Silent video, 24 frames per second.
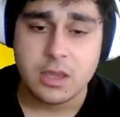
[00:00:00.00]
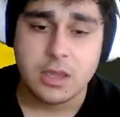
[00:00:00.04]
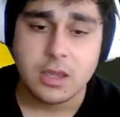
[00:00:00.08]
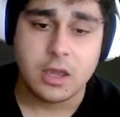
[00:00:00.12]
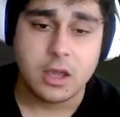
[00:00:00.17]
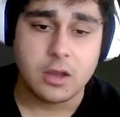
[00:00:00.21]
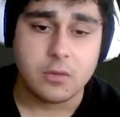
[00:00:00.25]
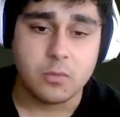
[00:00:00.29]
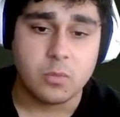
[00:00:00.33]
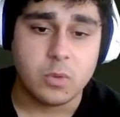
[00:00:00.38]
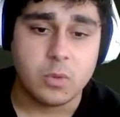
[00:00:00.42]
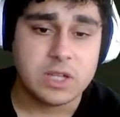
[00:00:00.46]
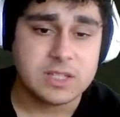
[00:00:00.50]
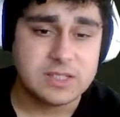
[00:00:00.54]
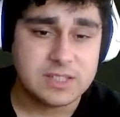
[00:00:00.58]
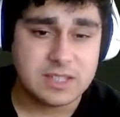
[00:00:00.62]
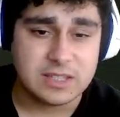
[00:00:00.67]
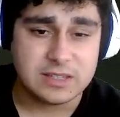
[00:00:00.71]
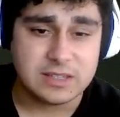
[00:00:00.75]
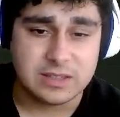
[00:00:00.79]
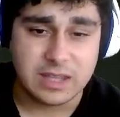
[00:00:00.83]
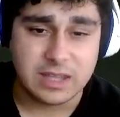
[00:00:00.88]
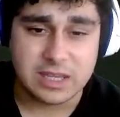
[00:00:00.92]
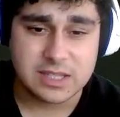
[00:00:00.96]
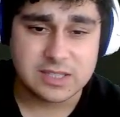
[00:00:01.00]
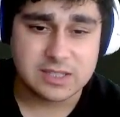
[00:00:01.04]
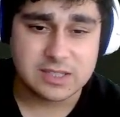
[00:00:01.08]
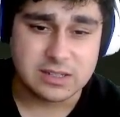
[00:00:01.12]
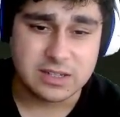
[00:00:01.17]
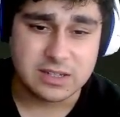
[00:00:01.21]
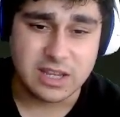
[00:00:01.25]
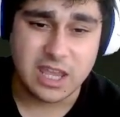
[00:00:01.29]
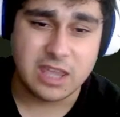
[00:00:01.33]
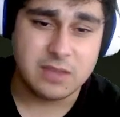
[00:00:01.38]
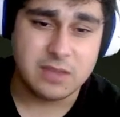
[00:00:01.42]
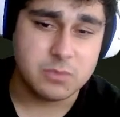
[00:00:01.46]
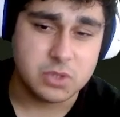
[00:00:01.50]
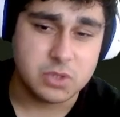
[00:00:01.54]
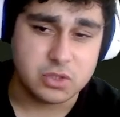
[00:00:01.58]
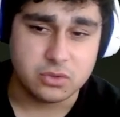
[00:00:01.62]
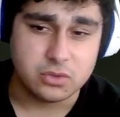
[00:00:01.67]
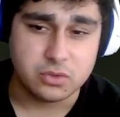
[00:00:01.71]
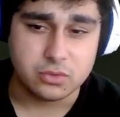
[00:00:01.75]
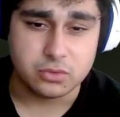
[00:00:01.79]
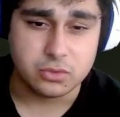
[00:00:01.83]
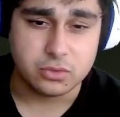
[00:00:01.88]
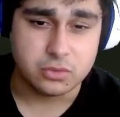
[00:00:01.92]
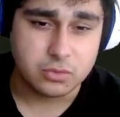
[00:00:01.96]
and once he takes an aim at
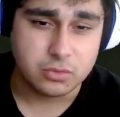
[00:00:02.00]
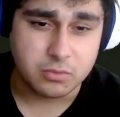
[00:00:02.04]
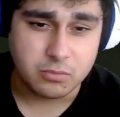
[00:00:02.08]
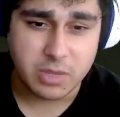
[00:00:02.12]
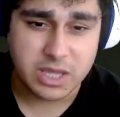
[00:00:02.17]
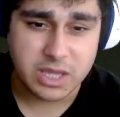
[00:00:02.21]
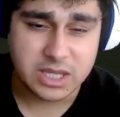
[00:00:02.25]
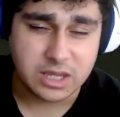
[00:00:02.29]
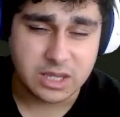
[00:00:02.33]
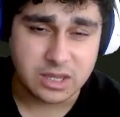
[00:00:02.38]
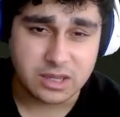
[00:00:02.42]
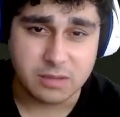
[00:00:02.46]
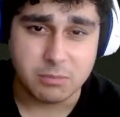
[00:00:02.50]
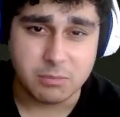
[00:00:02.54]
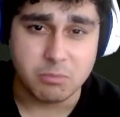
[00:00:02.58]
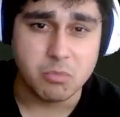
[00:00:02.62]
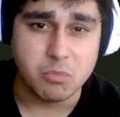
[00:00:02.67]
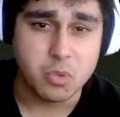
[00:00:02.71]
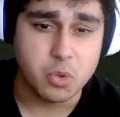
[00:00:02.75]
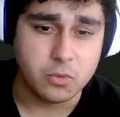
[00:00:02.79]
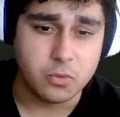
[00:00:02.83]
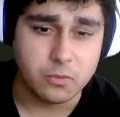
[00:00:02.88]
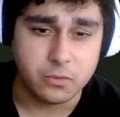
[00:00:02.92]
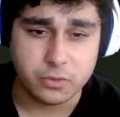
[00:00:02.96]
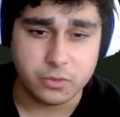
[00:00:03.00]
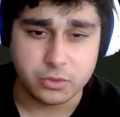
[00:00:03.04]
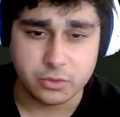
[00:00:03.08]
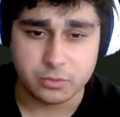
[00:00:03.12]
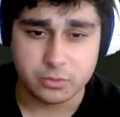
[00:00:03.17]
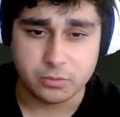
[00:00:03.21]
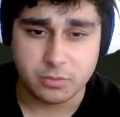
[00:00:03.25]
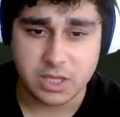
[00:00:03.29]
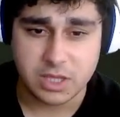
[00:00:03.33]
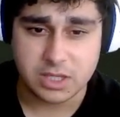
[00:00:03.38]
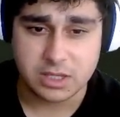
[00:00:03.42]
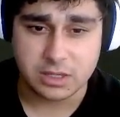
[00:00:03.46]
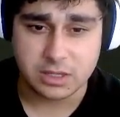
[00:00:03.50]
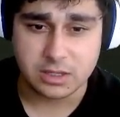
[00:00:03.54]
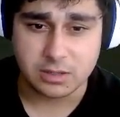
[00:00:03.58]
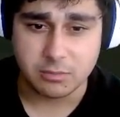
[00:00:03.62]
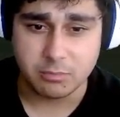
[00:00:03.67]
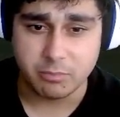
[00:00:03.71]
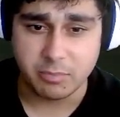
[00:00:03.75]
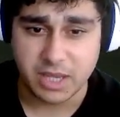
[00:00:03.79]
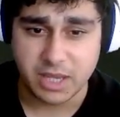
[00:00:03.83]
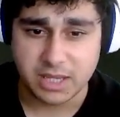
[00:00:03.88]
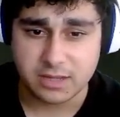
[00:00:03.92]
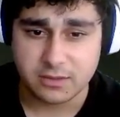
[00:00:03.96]
you, you're making a move. You're making a
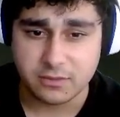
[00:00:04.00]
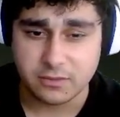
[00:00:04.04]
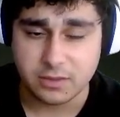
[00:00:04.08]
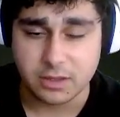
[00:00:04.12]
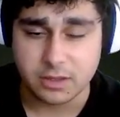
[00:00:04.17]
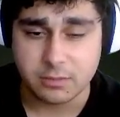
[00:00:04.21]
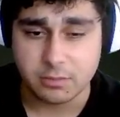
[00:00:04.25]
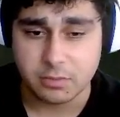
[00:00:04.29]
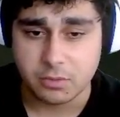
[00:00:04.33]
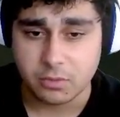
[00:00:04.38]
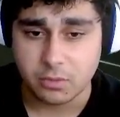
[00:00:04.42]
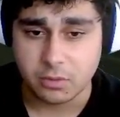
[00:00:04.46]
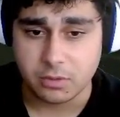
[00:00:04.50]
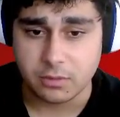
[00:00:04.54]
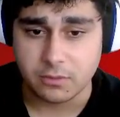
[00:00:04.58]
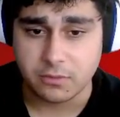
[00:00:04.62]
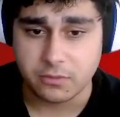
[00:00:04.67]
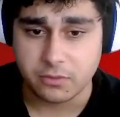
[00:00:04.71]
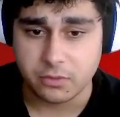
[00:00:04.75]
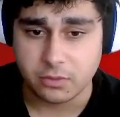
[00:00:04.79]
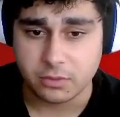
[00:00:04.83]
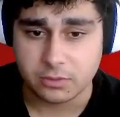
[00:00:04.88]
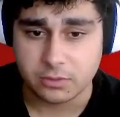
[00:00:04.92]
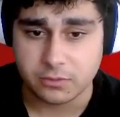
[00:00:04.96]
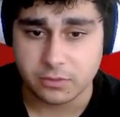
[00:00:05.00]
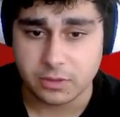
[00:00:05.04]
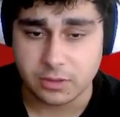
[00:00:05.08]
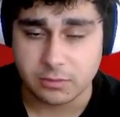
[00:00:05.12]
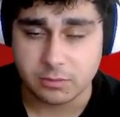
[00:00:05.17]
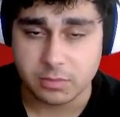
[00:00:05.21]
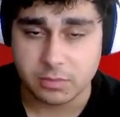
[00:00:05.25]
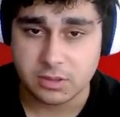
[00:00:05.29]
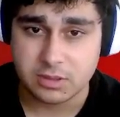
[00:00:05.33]
backflip or a front flip.